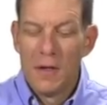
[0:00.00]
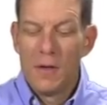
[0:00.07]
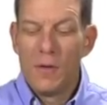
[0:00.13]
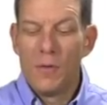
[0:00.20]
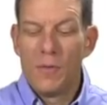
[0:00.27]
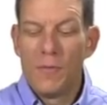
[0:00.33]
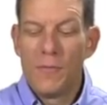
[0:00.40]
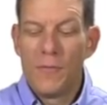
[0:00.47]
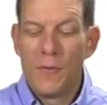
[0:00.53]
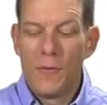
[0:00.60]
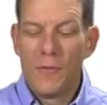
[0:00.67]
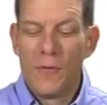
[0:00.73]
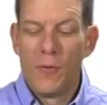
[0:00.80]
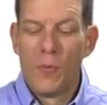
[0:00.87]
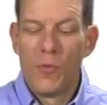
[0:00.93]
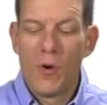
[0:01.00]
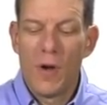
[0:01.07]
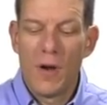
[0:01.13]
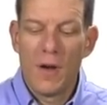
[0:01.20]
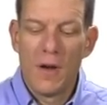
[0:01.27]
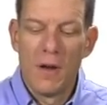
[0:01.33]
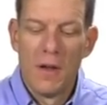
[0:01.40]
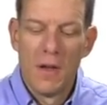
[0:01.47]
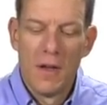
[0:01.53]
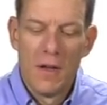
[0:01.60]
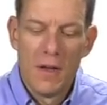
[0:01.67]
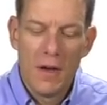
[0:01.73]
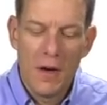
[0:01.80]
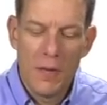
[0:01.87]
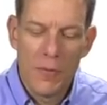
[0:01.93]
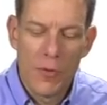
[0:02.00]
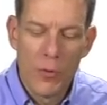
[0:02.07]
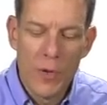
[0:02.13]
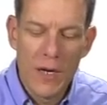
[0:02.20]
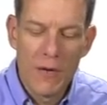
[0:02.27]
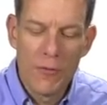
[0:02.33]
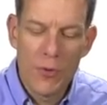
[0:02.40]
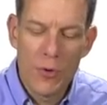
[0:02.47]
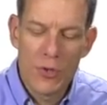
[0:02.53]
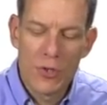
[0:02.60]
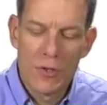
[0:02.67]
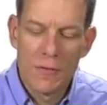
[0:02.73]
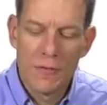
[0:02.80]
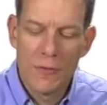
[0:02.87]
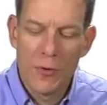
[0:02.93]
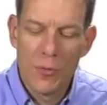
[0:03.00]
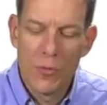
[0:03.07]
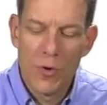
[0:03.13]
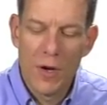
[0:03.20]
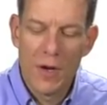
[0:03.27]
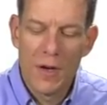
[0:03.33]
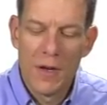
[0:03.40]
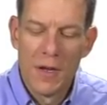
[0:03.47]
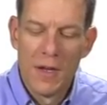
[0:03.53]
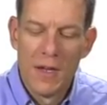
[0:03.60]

you know, firm one um, the weak version of firm one,